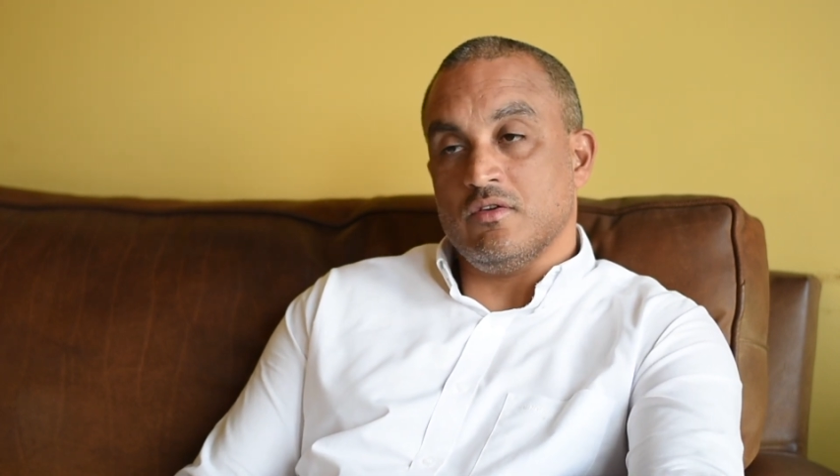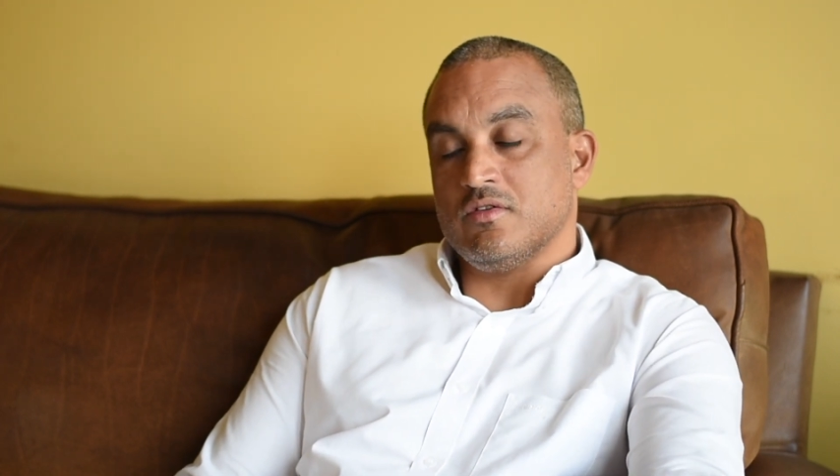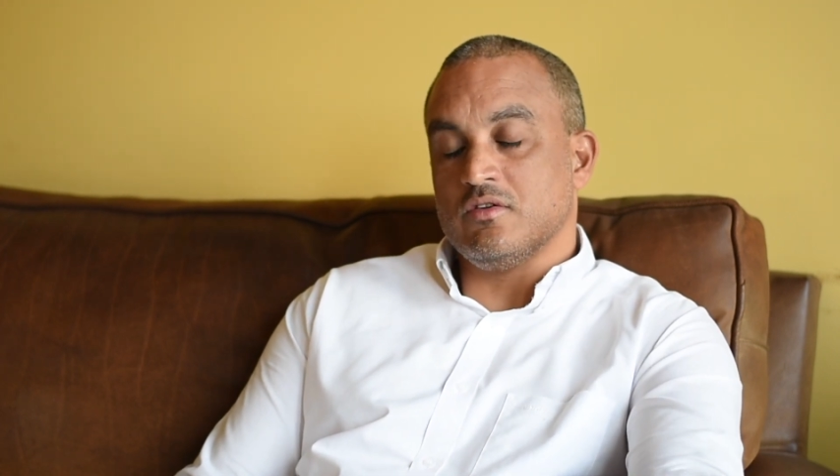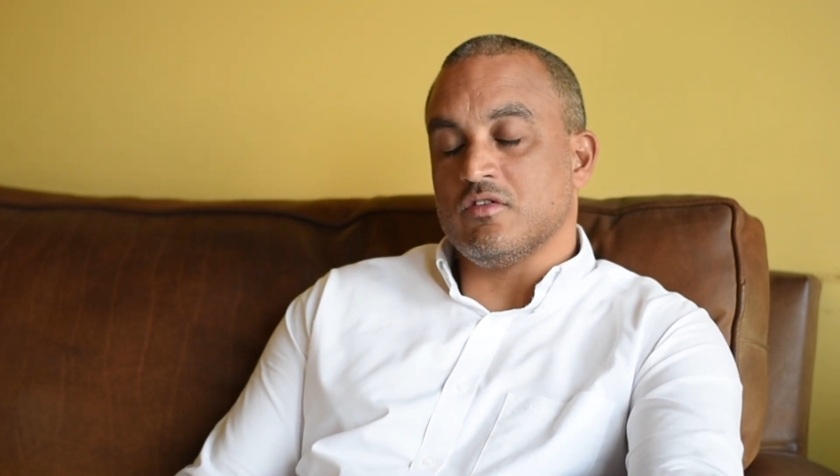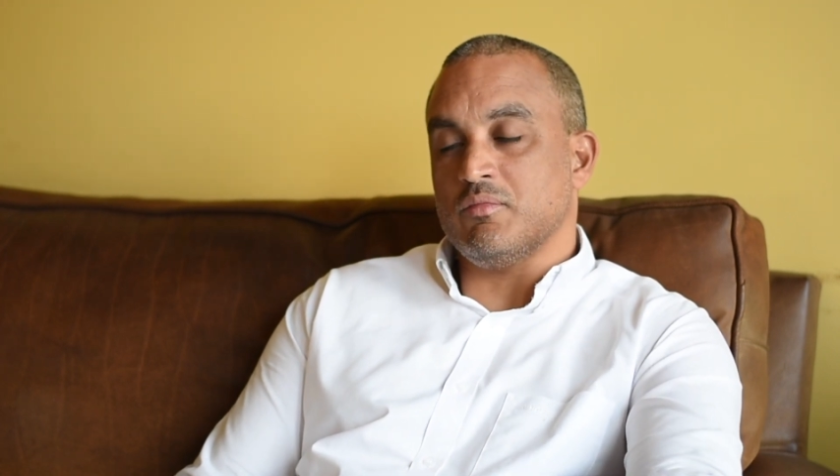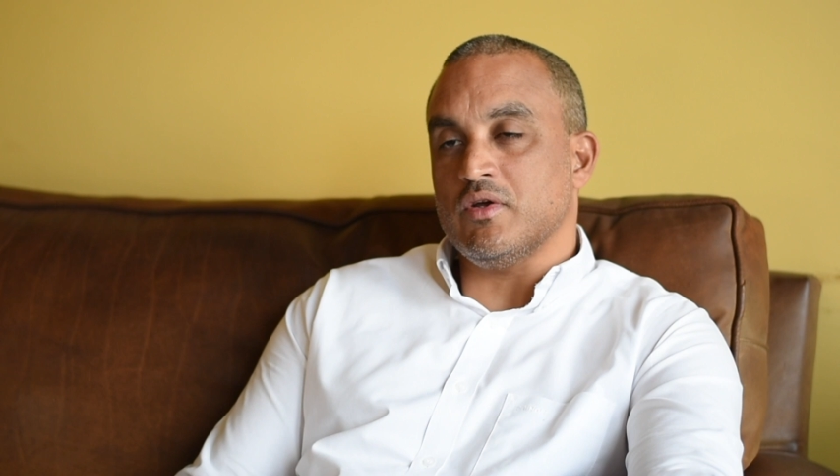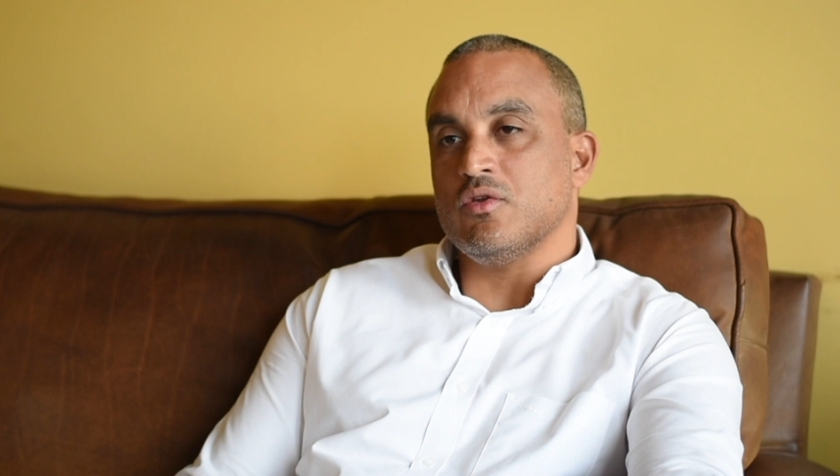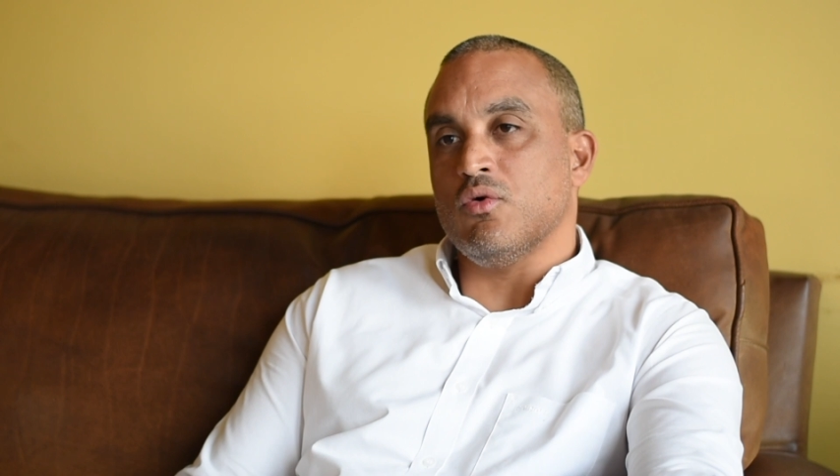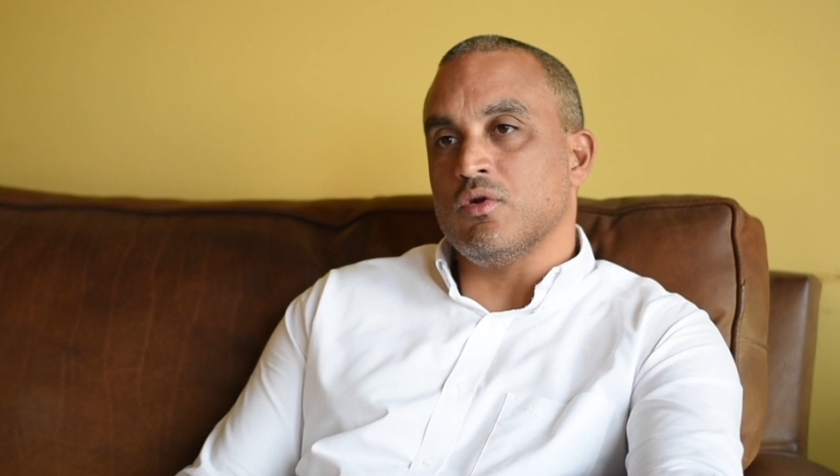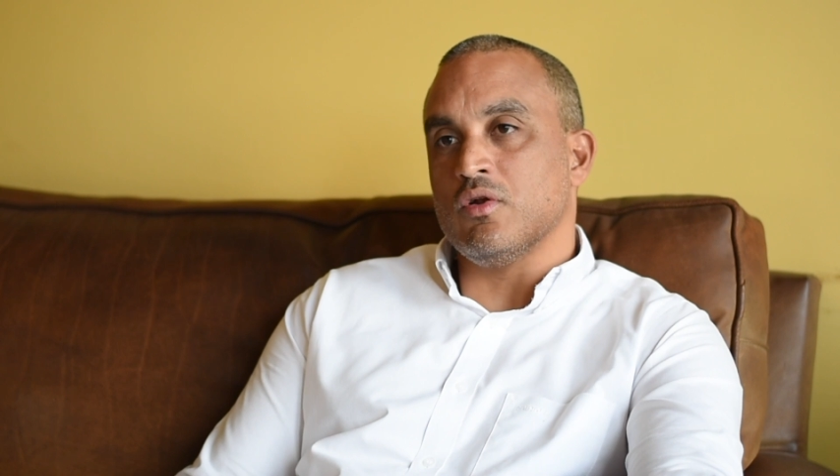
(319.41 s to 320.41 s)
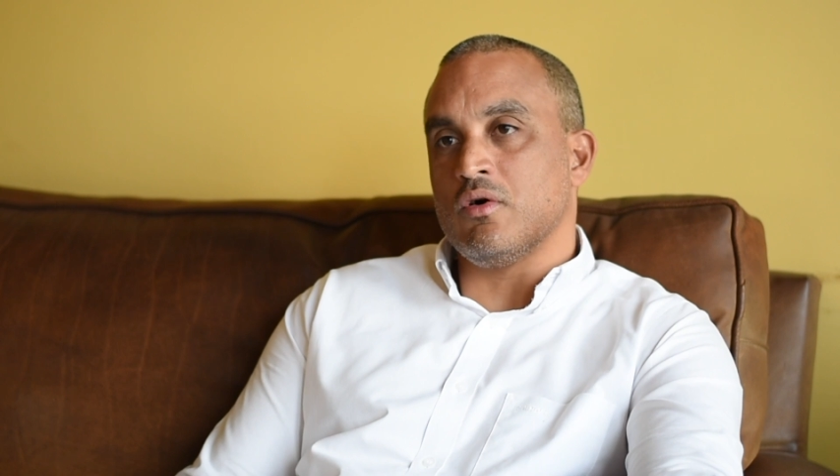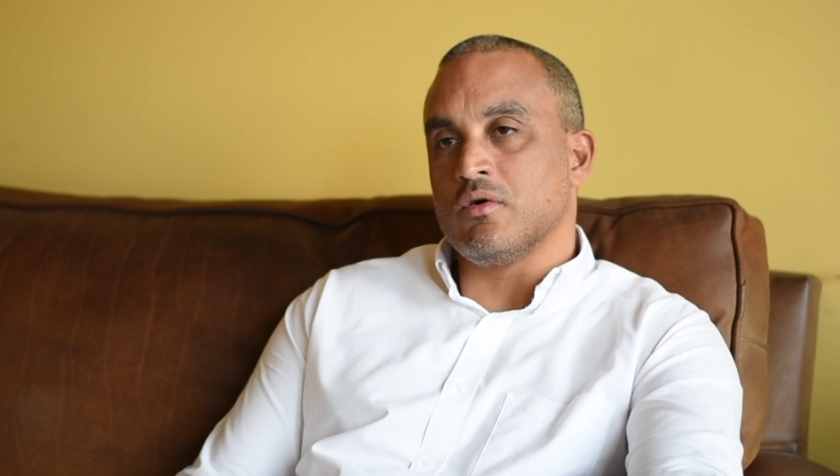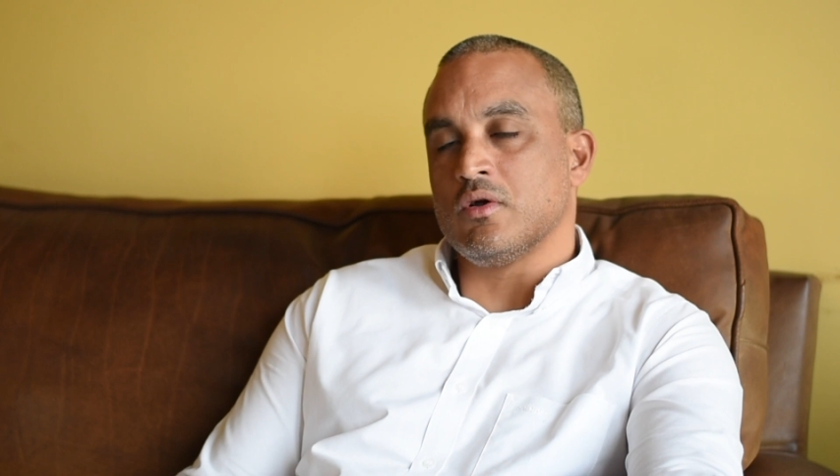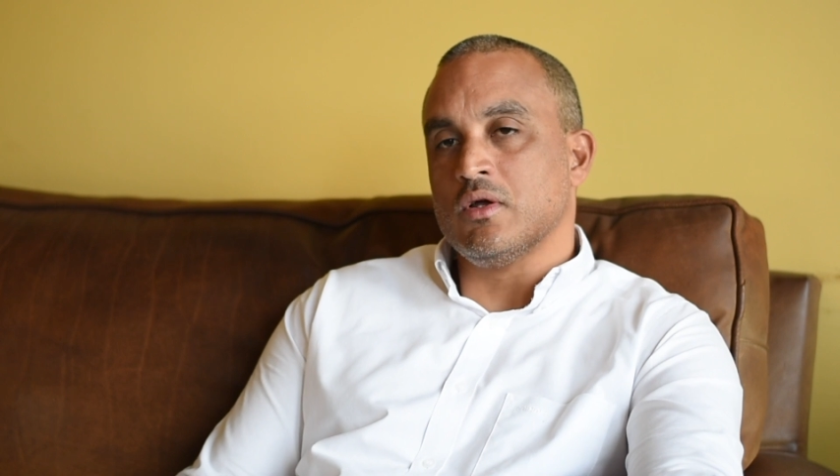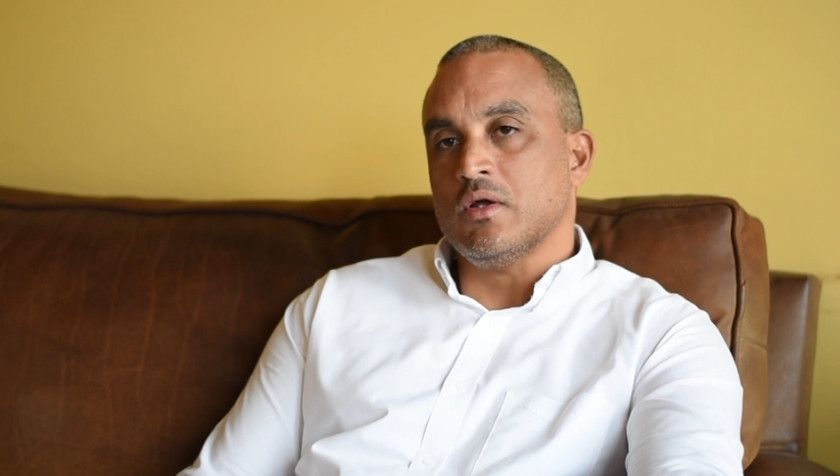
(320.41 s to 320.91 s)
These things have been there all
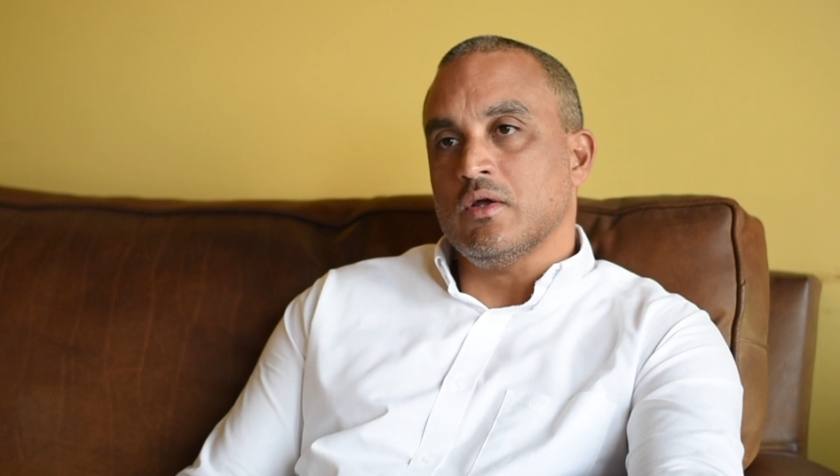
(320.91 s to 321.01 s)
along.